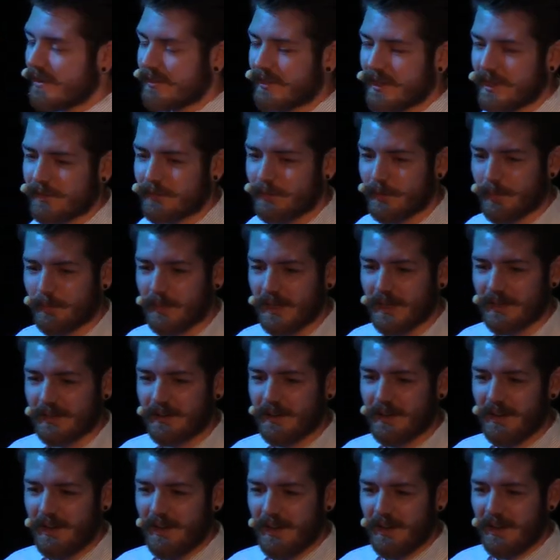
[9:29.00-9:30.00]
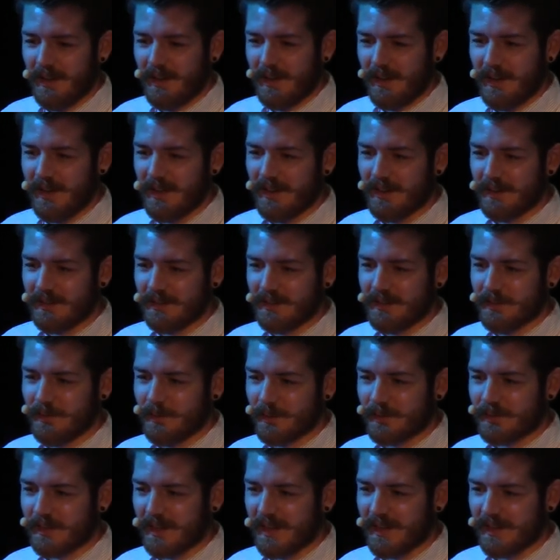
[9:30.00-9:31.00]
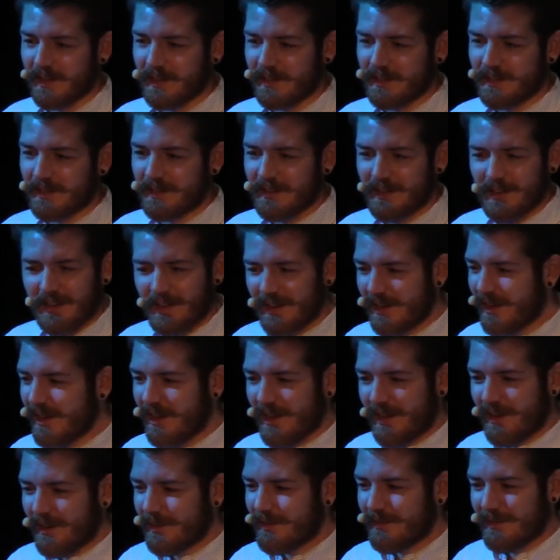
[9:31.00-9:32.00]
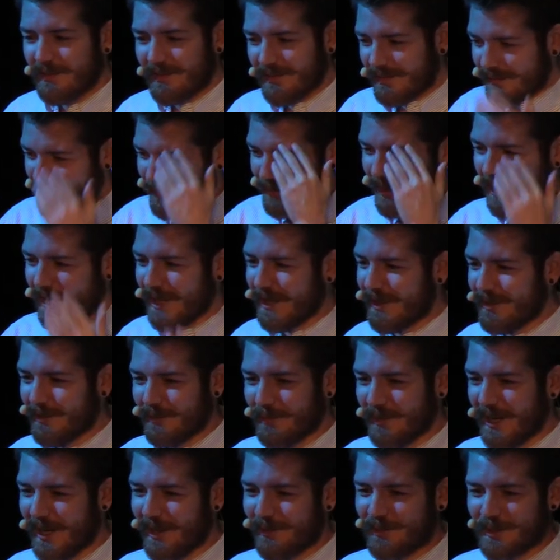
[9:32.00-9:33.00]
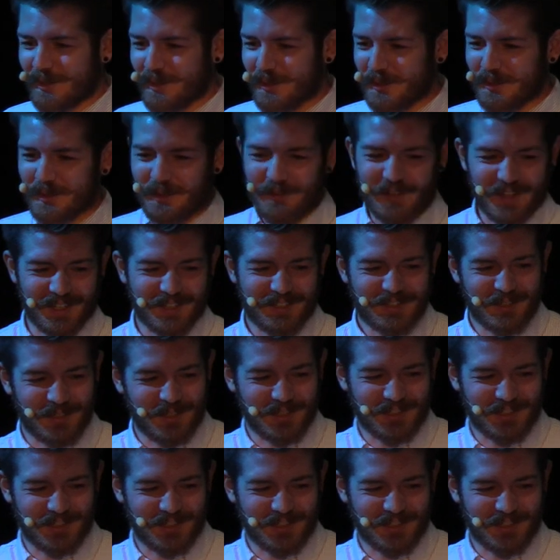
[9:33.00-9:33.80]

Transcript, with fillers: in text format, and he was like, why, why would you do that to